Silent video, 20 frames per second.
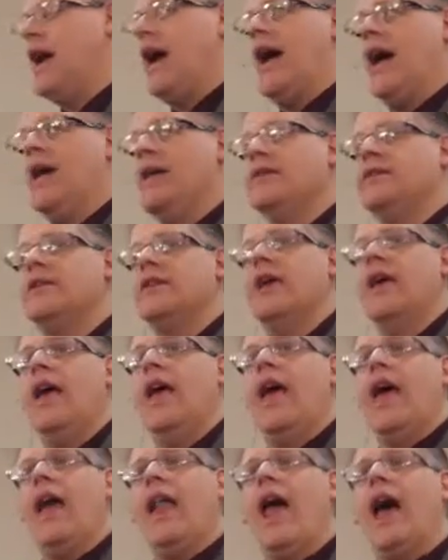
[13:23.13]
guys
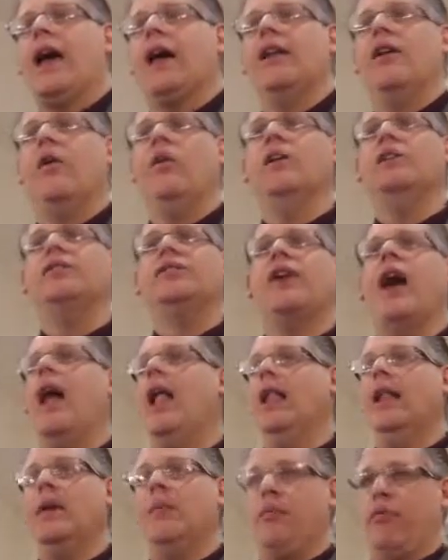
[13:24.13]
and I can only
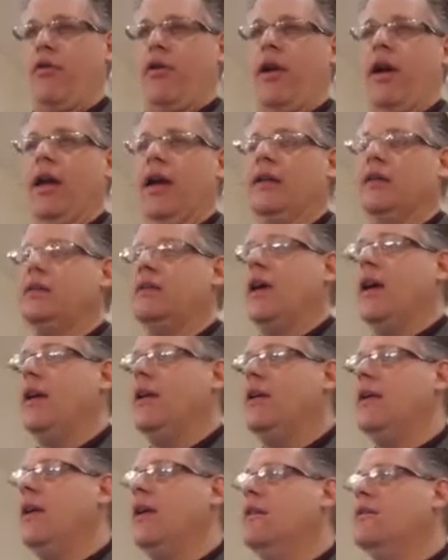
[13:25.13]
silently pray and
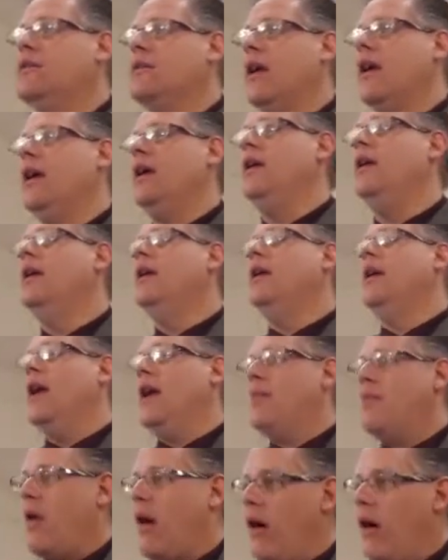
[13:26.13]
say and say
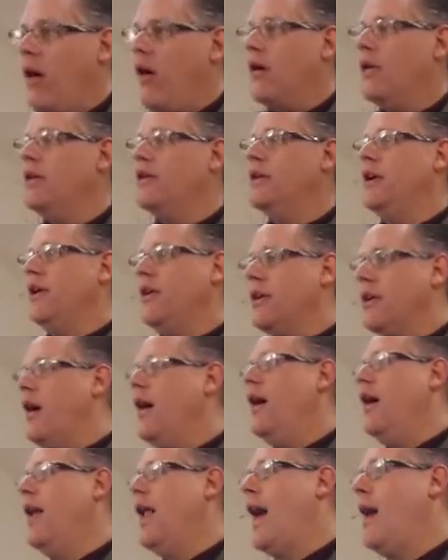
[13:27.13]
in my heart, dear
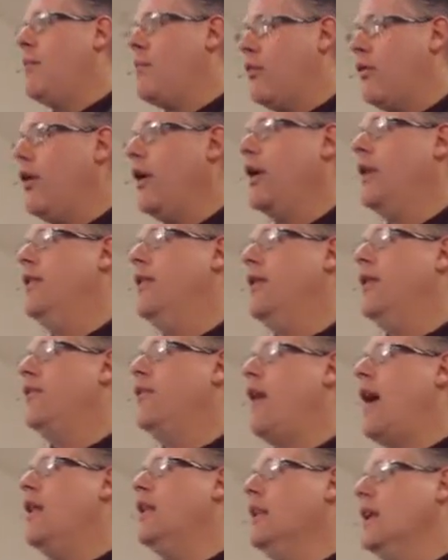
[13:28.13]
God, I pray that
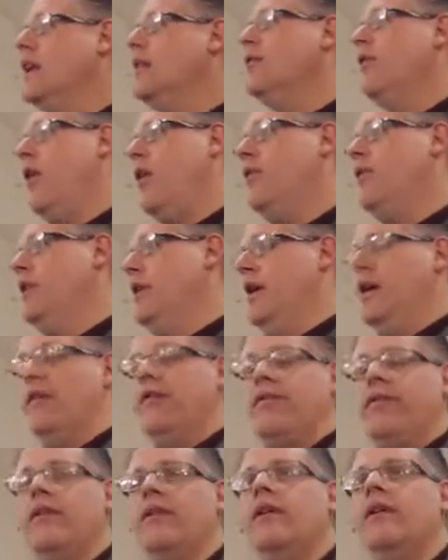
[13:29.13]
if I live long
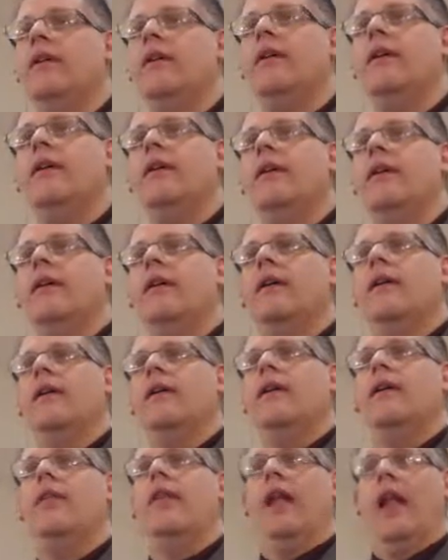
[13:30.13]
enough,
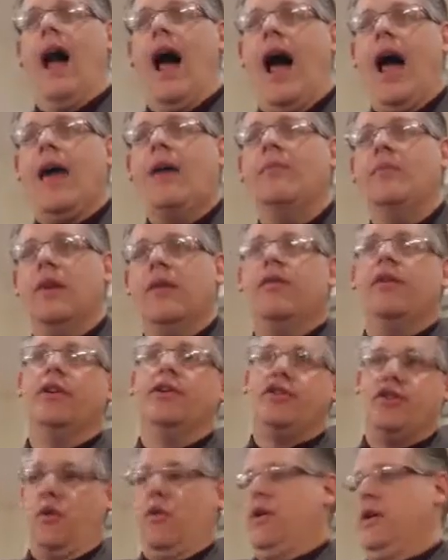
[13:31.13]
that I am given a
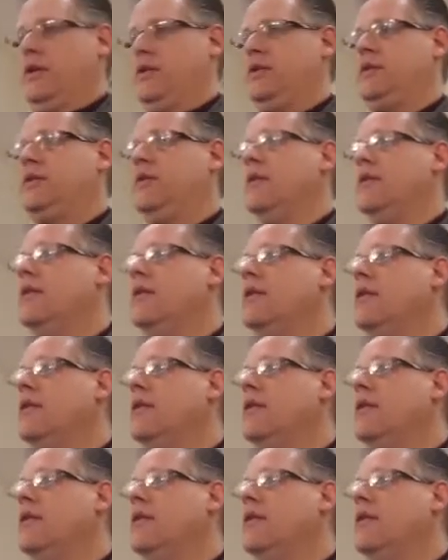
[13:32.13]
choice